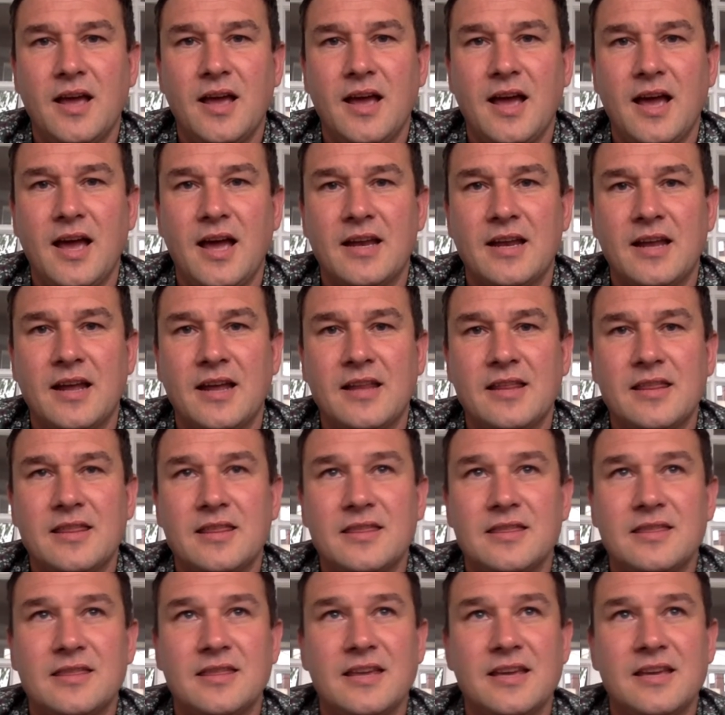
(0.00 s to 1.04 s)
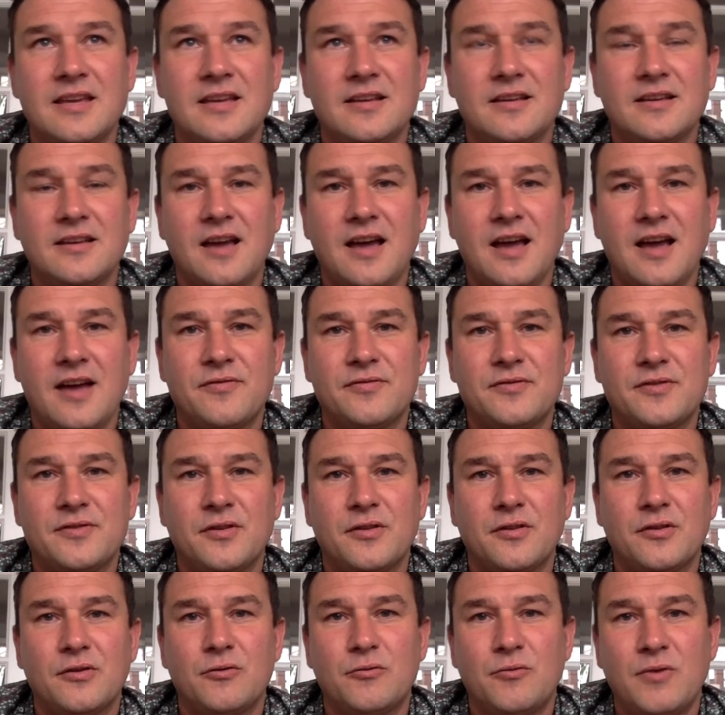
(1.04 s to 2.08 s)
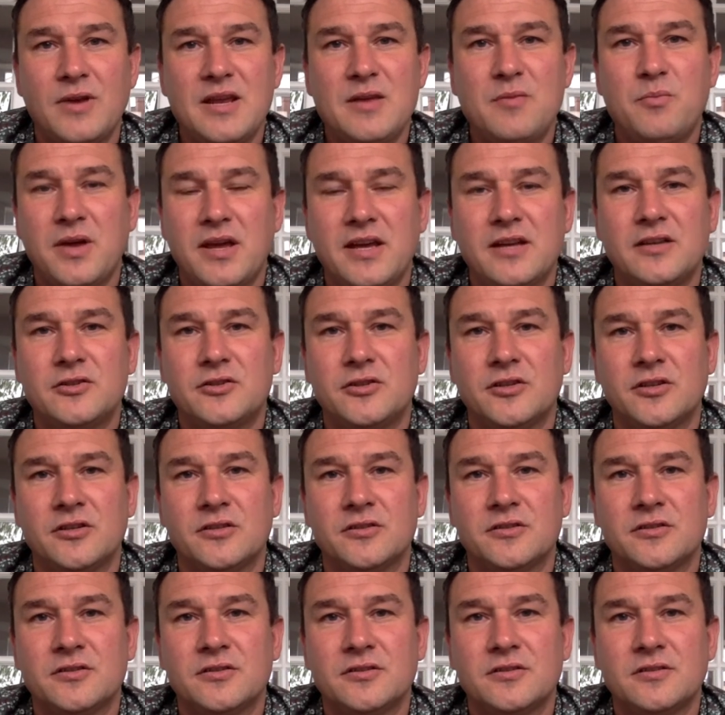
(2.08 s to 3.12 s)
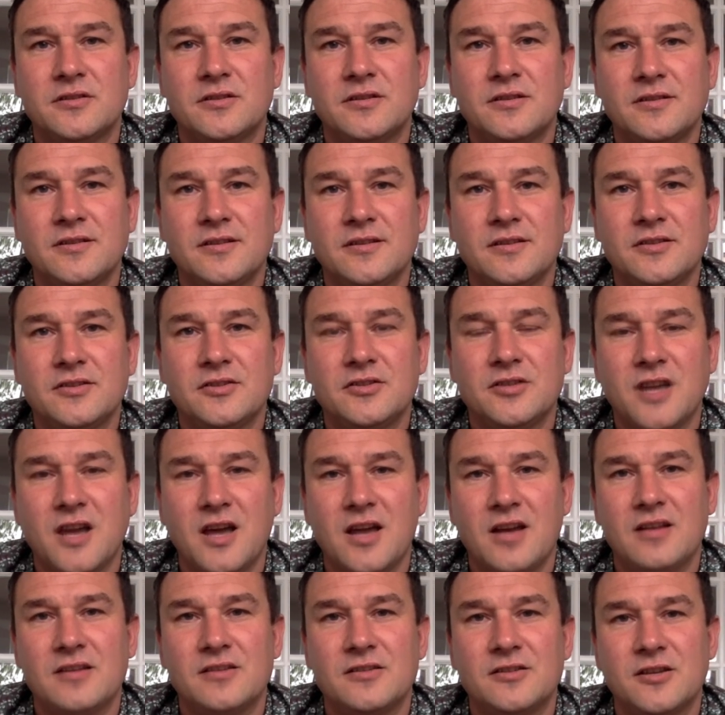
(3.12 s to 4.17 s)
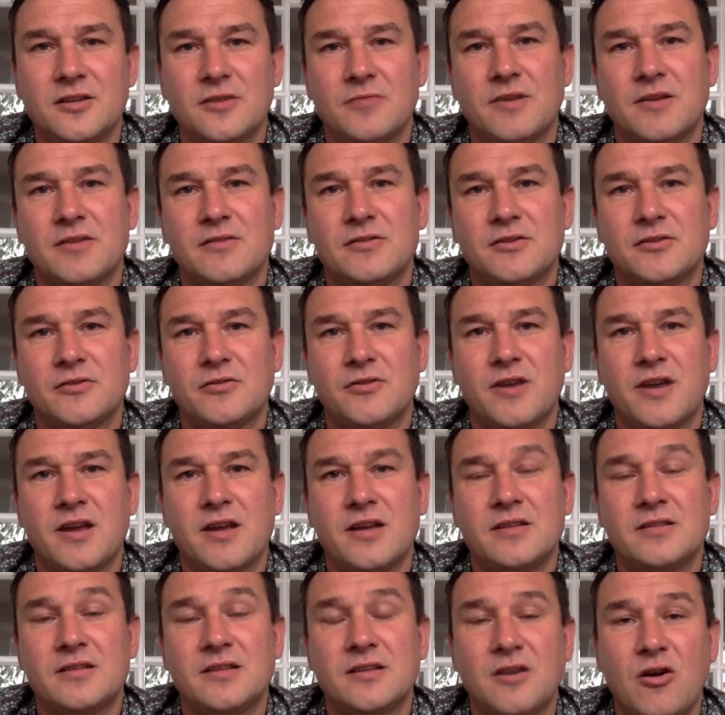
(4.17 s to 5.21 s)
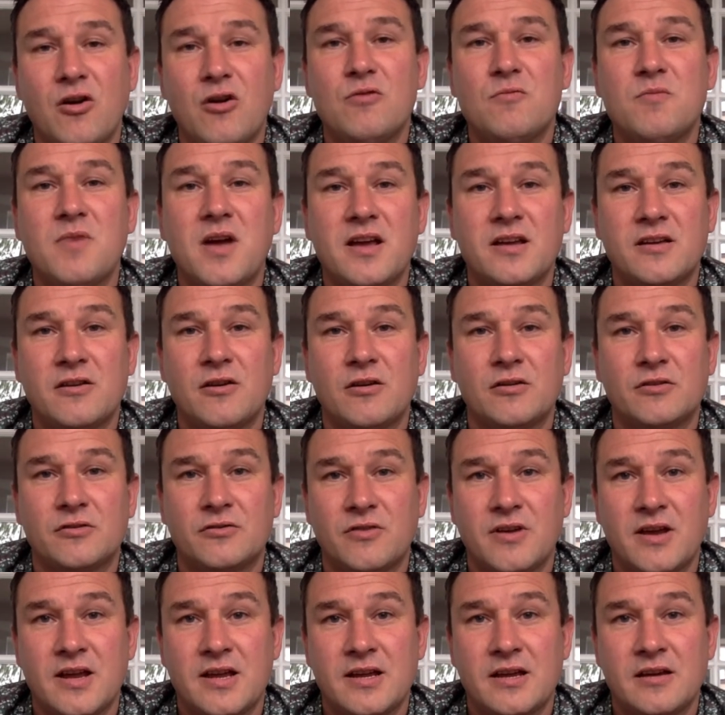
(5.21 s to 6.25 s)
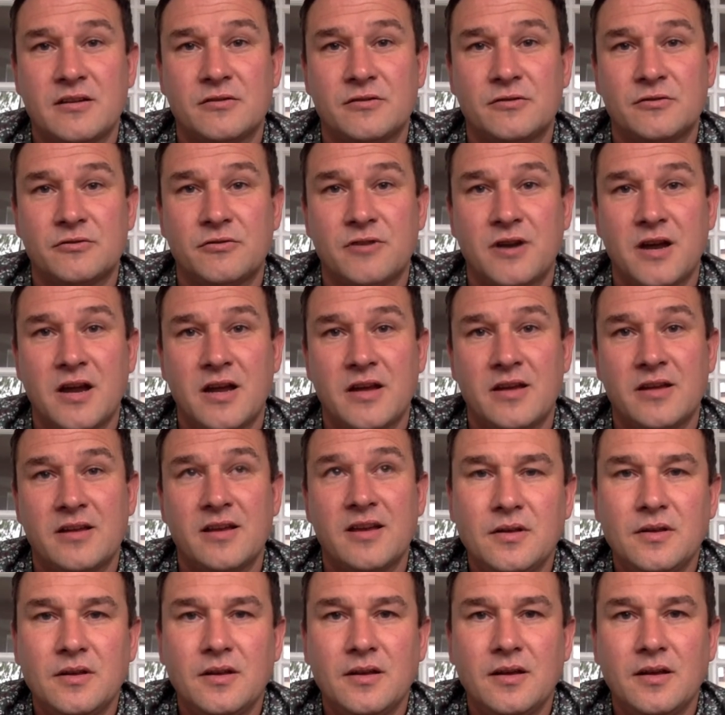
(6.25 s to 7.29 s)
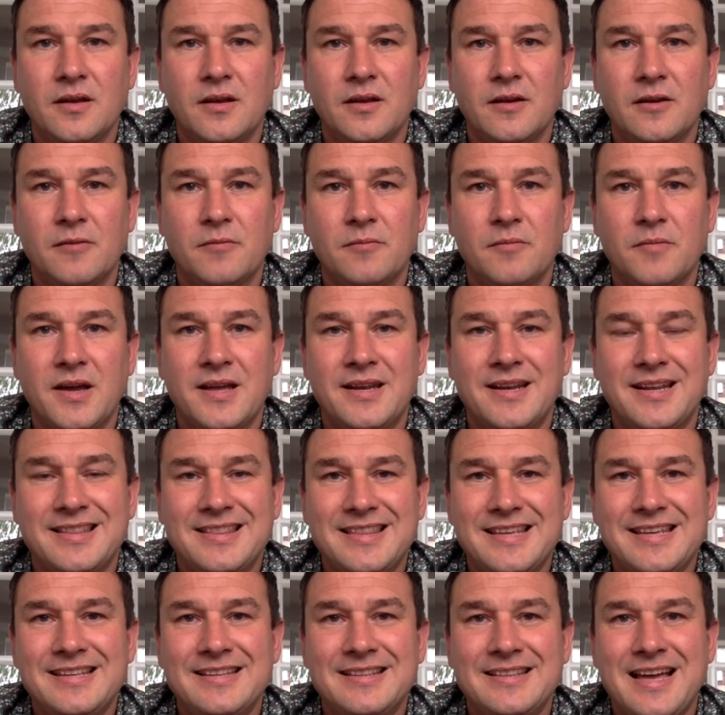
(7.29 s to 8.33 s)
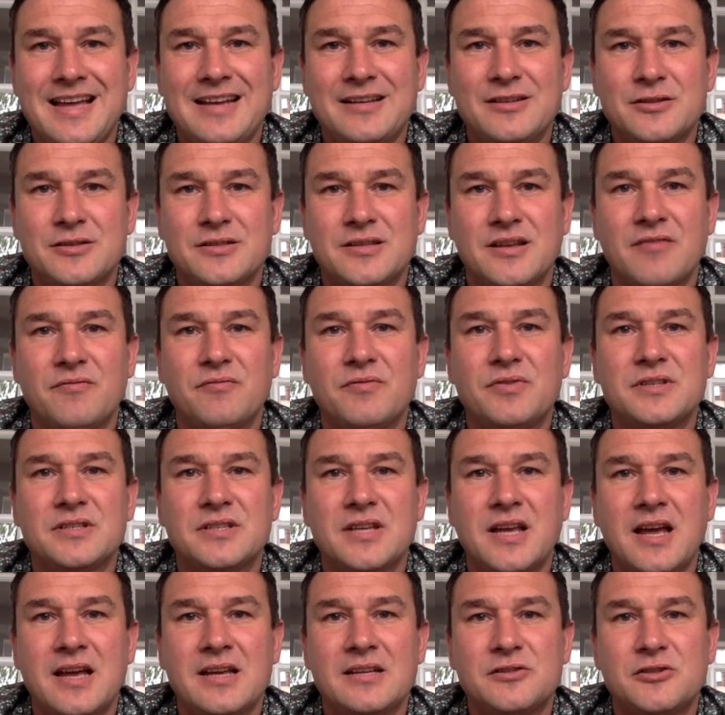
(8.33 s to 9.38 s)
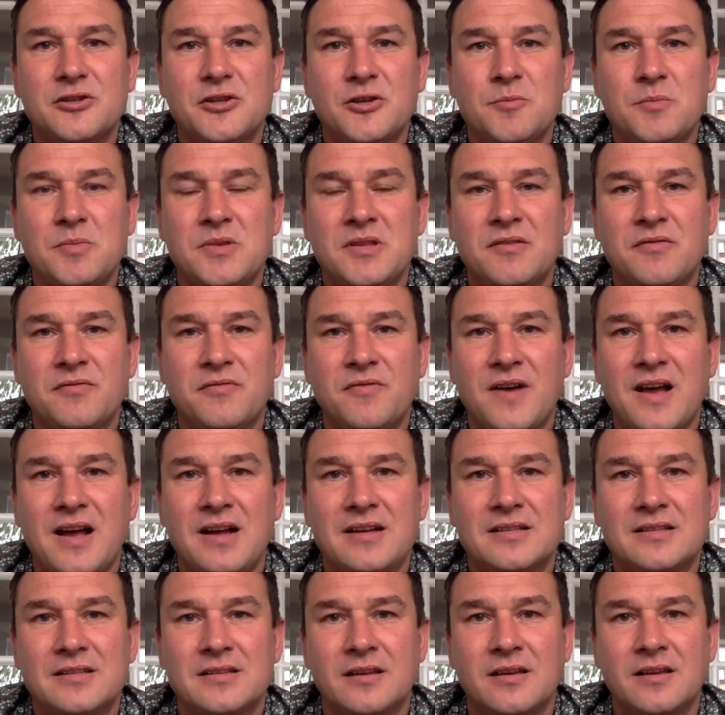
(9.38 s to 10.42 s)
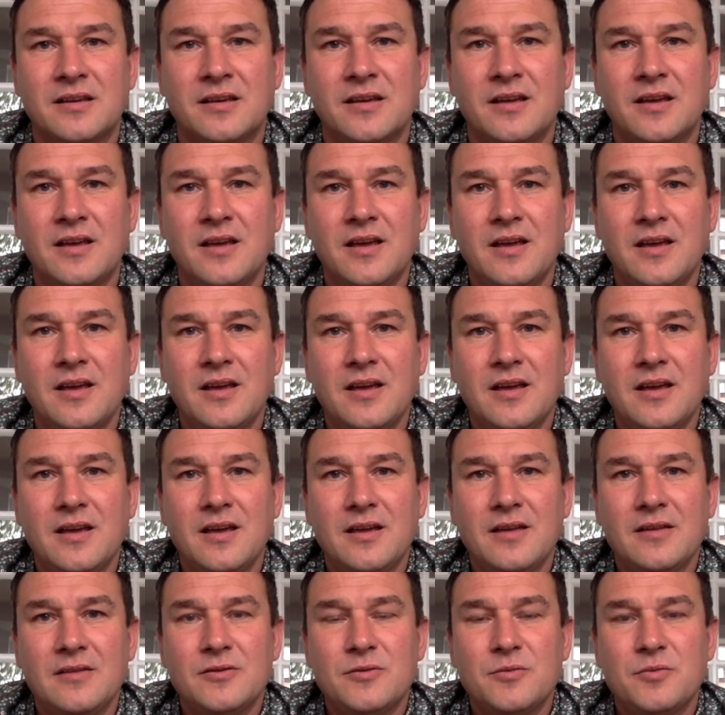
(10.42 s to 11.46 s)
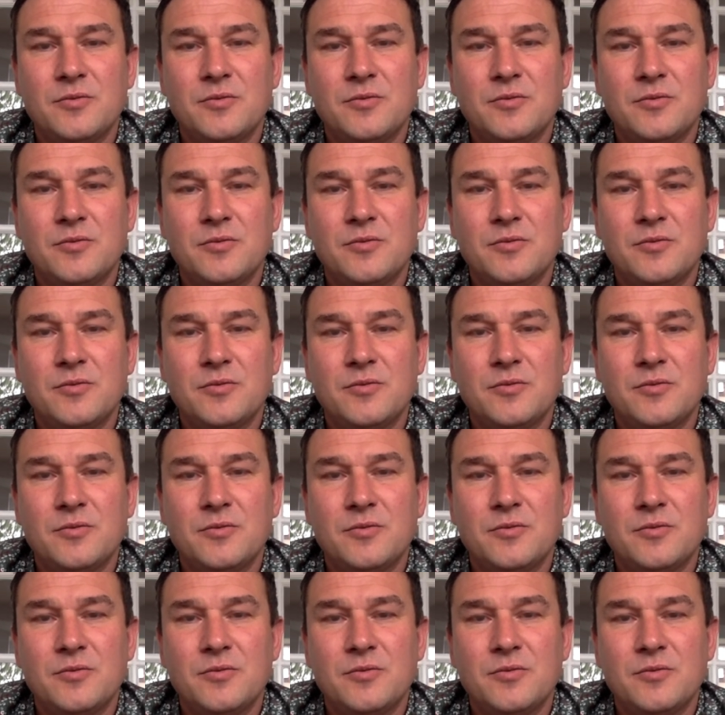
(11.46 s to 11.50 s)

And I think after three pictures, Charlotte turned around to Craig and said, Oh my God, Craig, I could cry. Um, and I think that just emphasised to me the fact that to